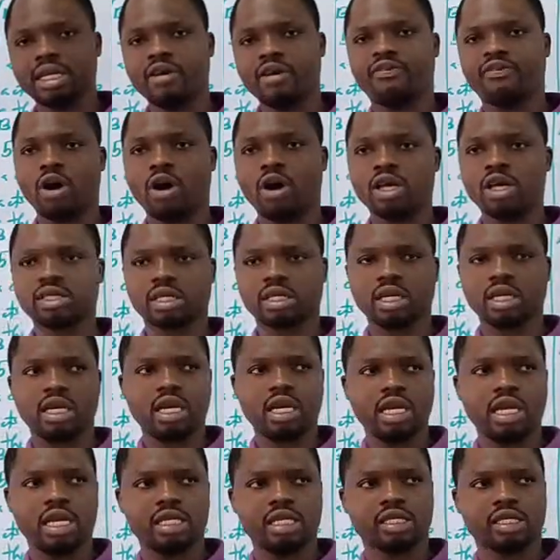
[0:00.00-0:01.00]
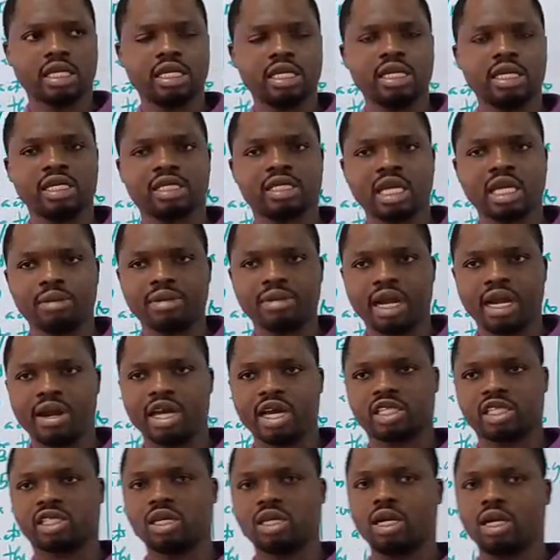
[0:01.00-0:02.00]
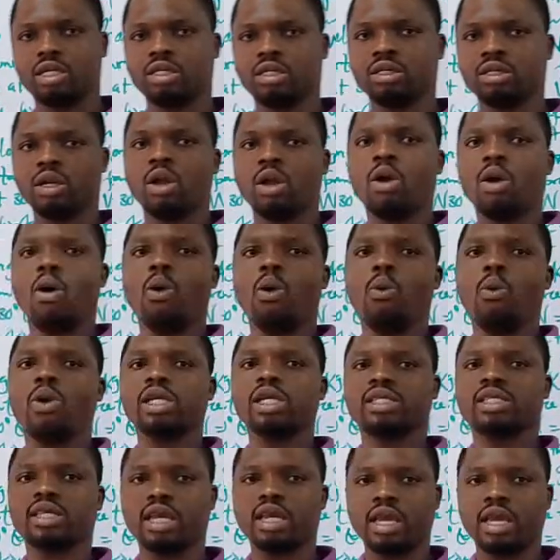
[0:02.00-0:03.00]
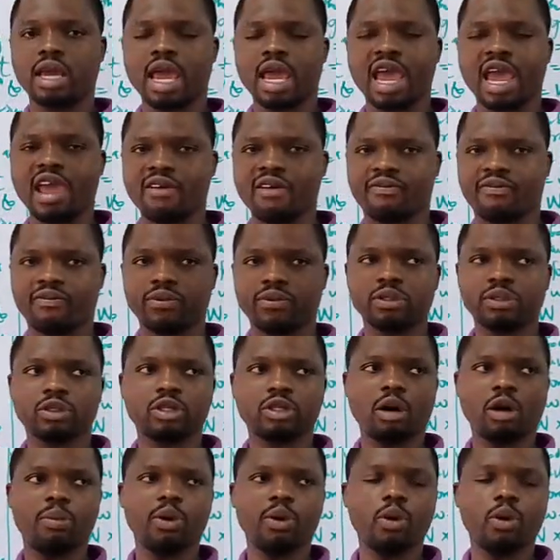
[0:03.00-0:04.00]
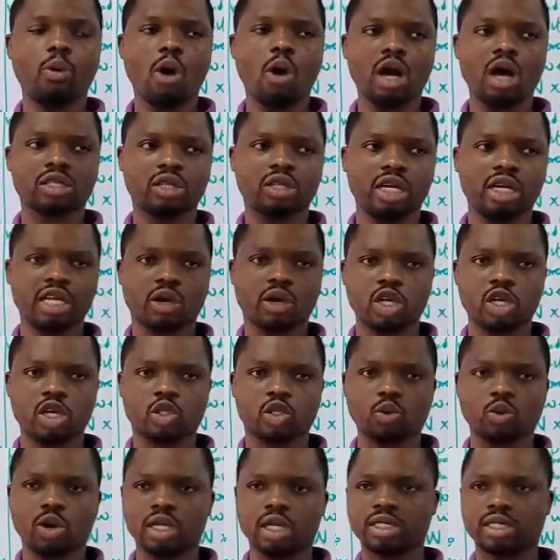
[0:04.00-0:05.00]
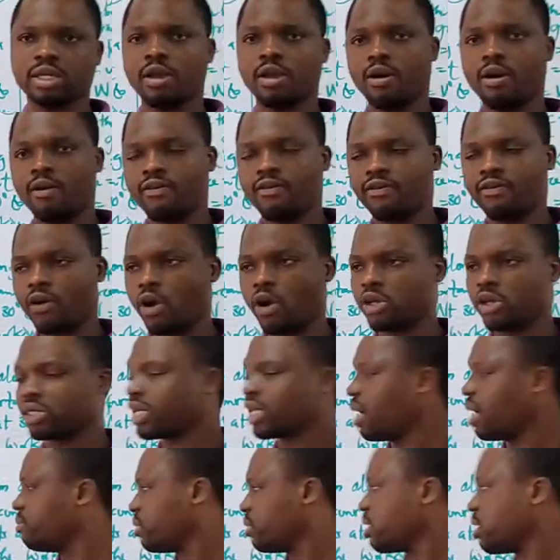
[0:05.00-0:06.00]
the force is in the same direction, we say work done equals what? Force times